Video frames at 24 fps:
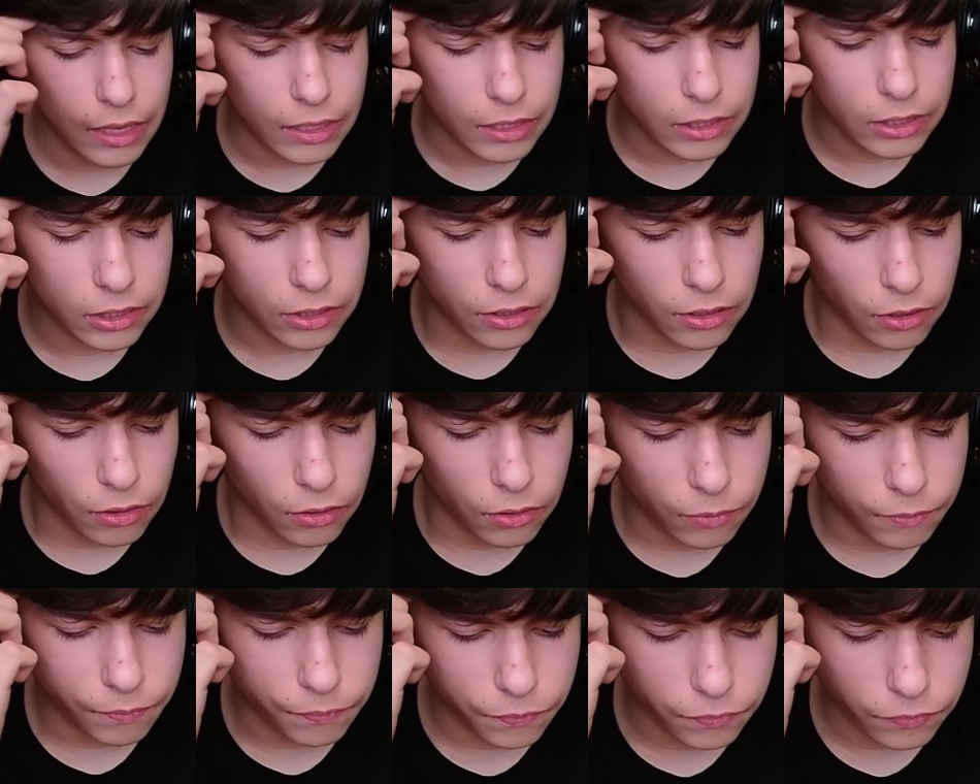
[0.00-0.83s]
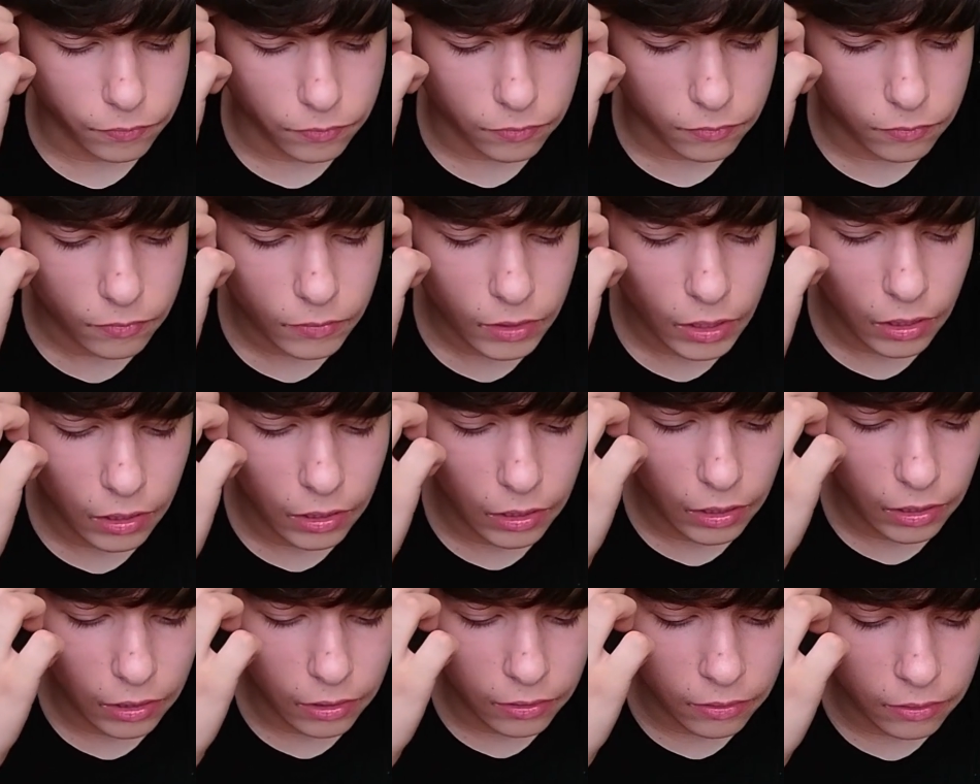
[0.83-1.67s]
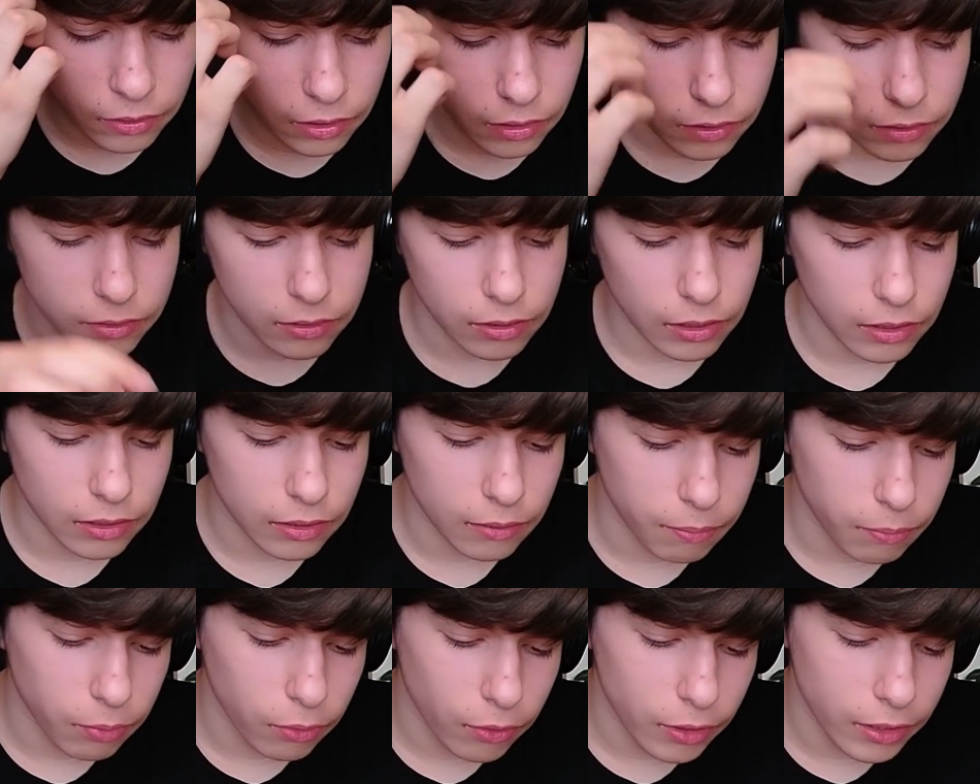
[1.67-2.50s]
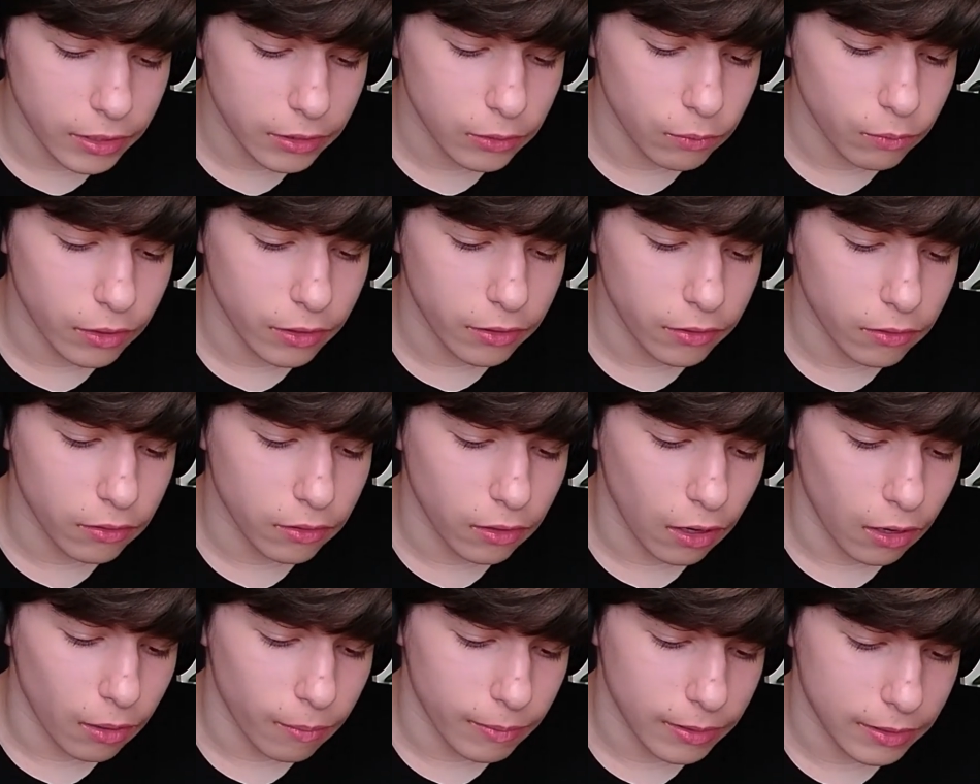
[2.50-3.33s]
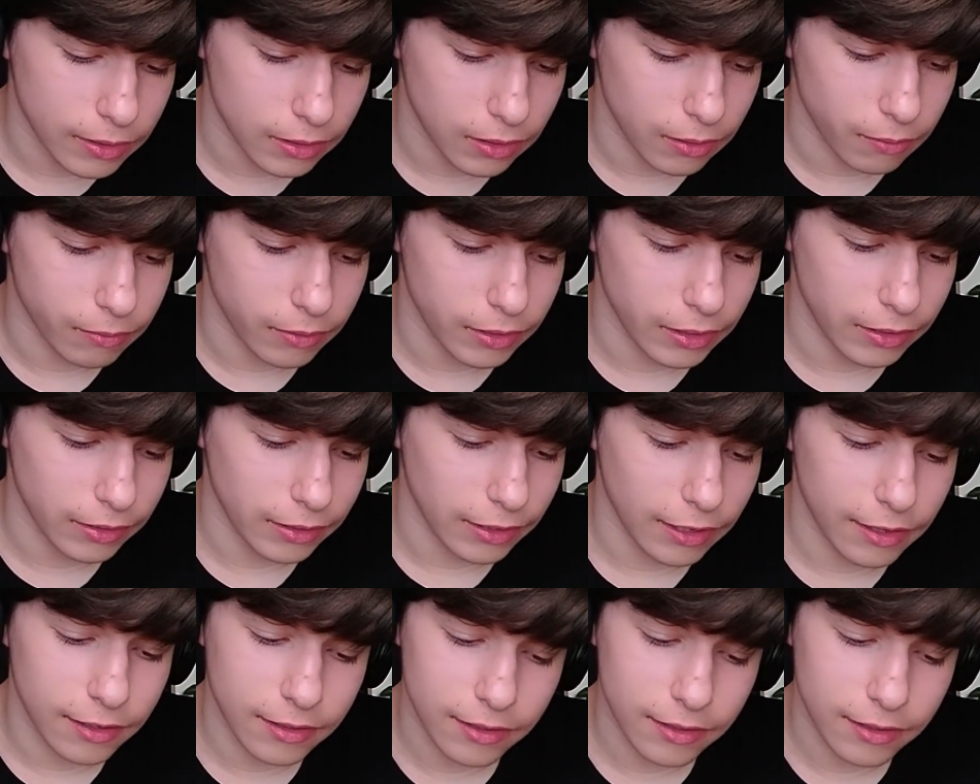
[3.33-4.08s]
So, at a point where you comment something that